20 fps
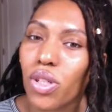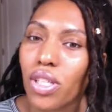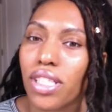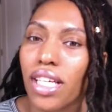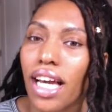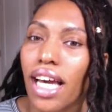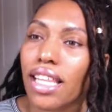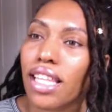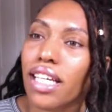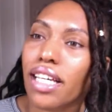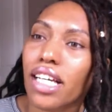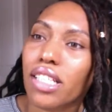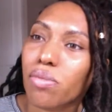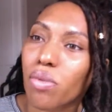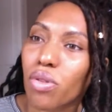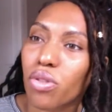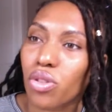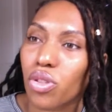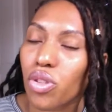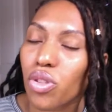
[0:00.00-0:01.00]
I was like, I think I
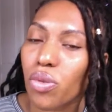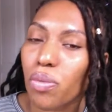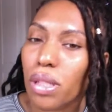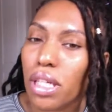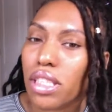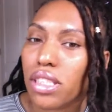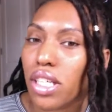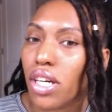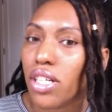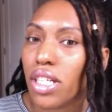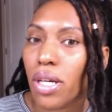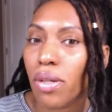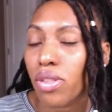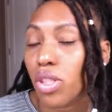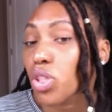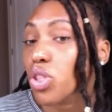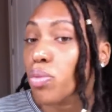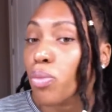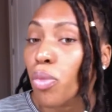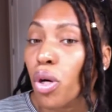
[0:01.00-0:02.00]
spoke to you, because it was
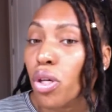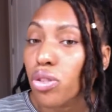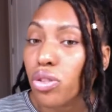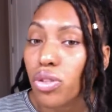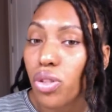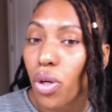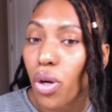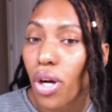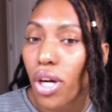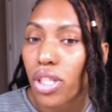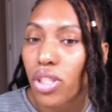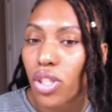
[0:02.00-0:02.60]
a small store.